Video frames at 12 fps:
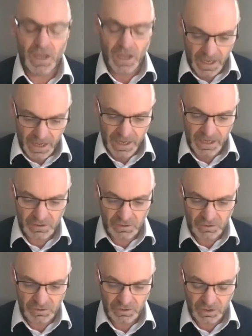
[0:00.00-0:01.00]

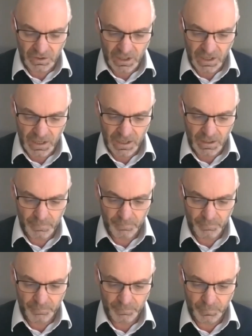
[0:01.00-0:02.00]
And
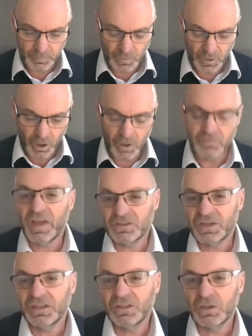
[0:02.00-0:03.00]
over that
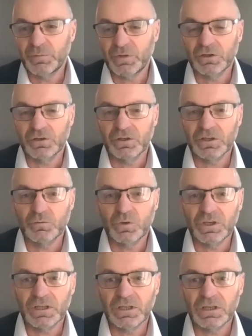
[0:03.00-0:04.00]
10-year period,
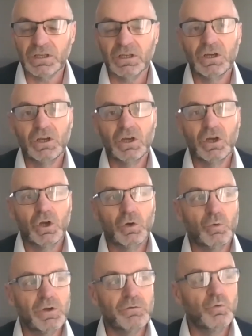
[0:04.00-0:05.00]

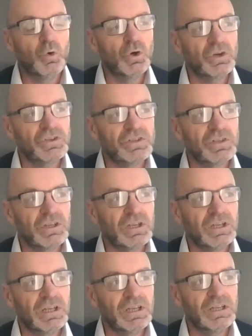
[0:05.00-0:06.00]
we've worked
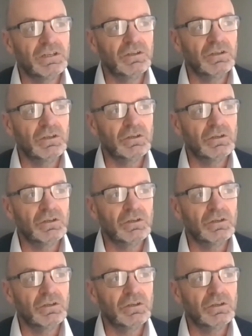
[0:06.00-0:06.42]
in